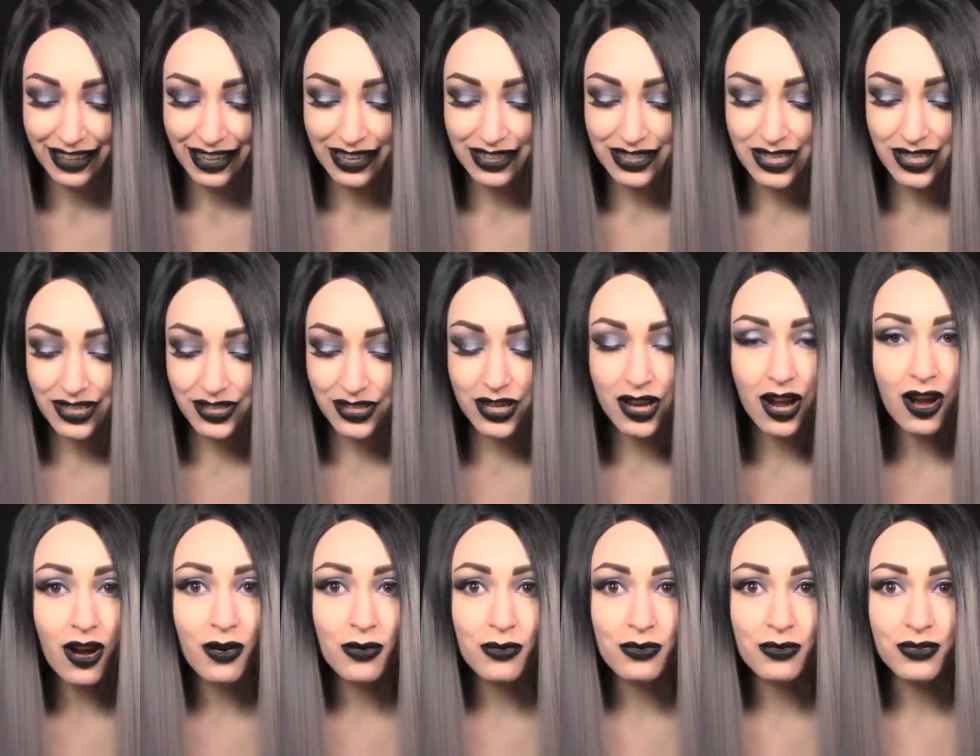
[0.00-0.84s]
And she's
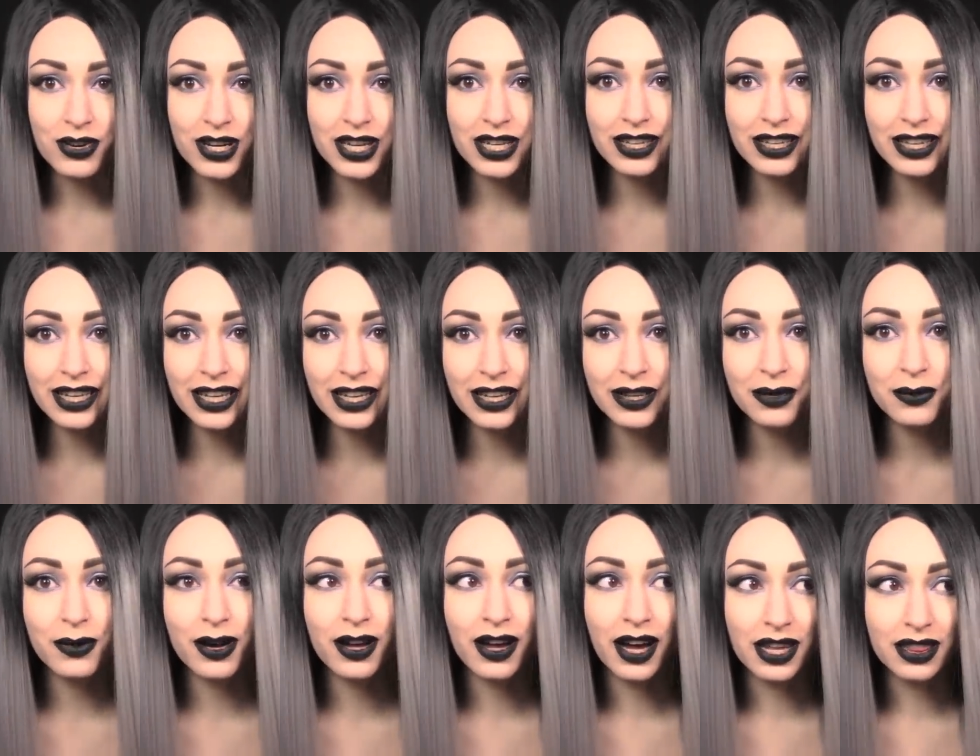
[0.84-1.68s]
like, "Oh, really?
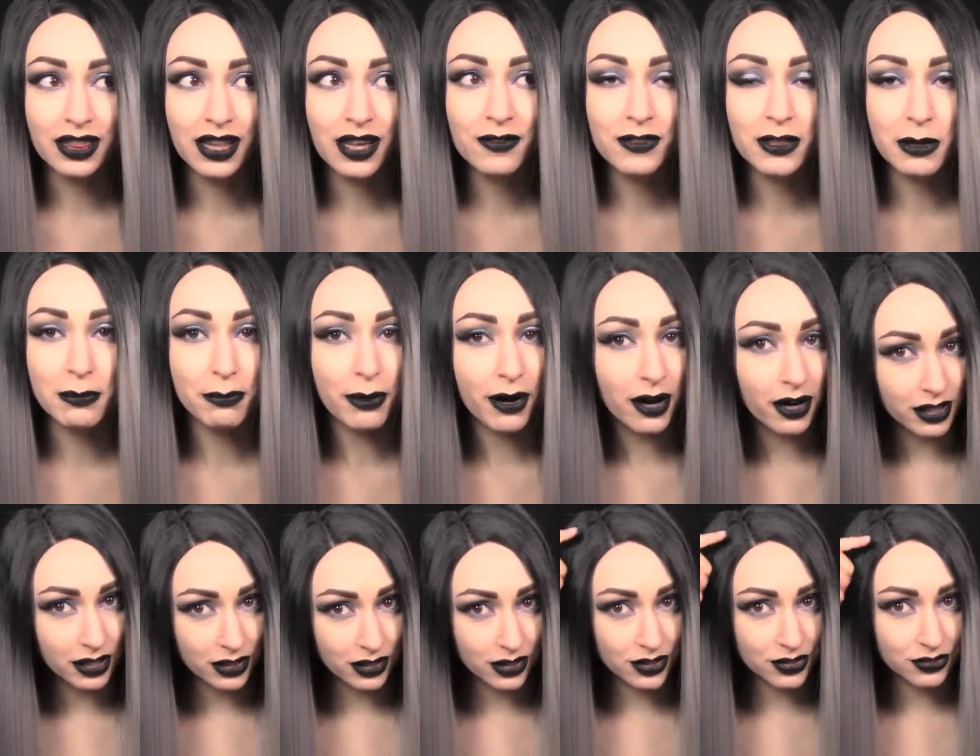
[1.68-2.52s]
Well, I love the
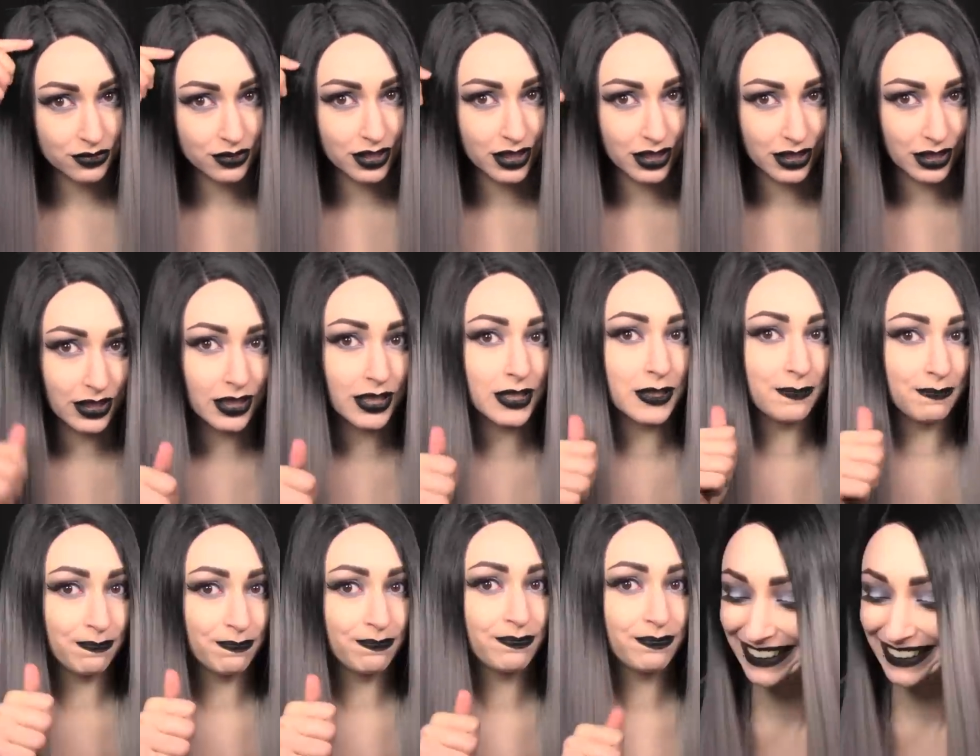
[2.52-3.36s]
part. It looks really good."